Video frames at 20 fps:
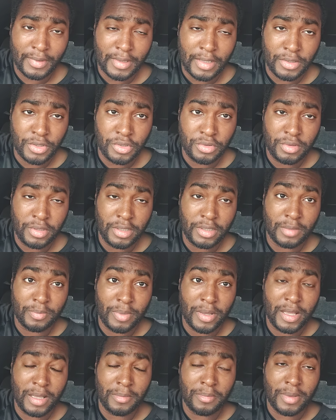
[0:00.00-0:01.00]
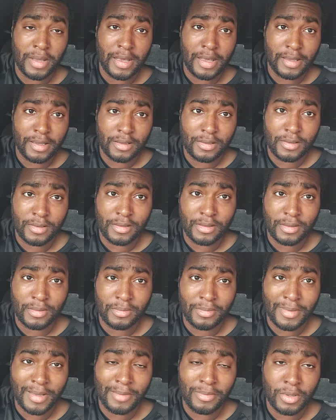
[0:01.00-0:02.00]
that you need to pay back.
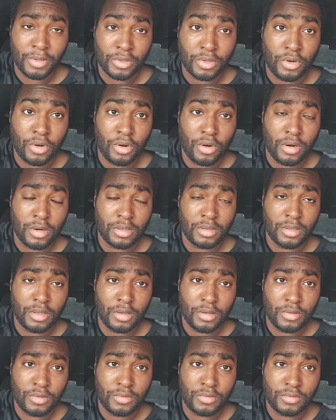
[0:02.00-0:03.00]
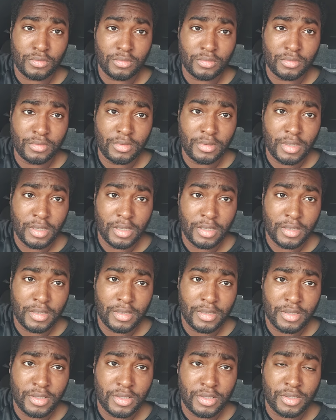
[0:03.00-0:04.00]
Maybe a car loan,
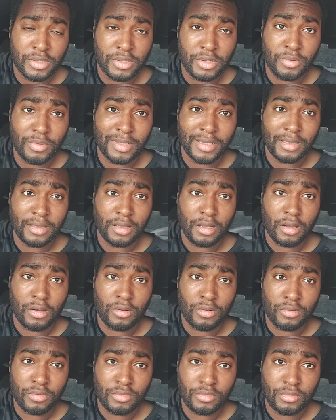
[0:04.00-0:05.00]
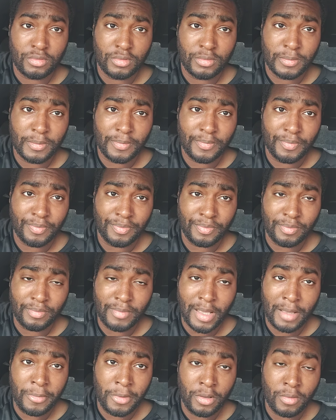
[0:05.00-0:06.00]
student loan,
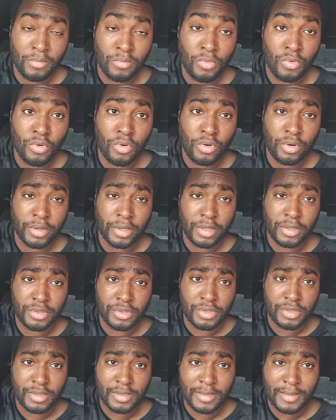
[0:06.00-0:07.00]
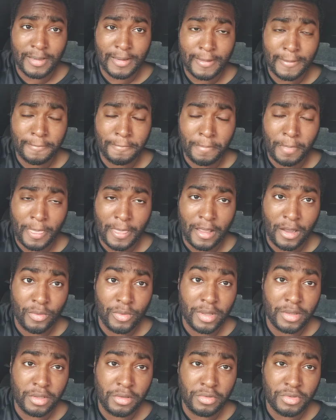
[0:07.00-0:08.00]
maybe a mortgage. I'd
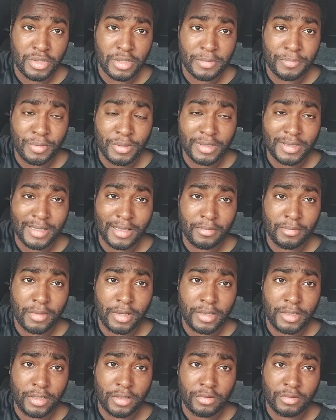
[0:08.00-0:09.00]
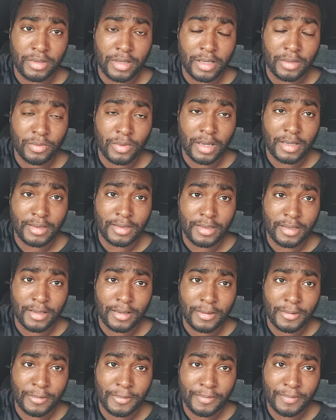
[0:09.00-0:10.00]
rather you just put that money on that right
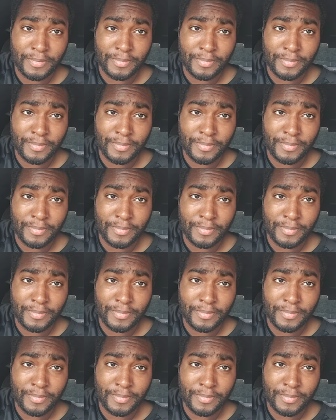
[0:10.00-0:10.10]
there.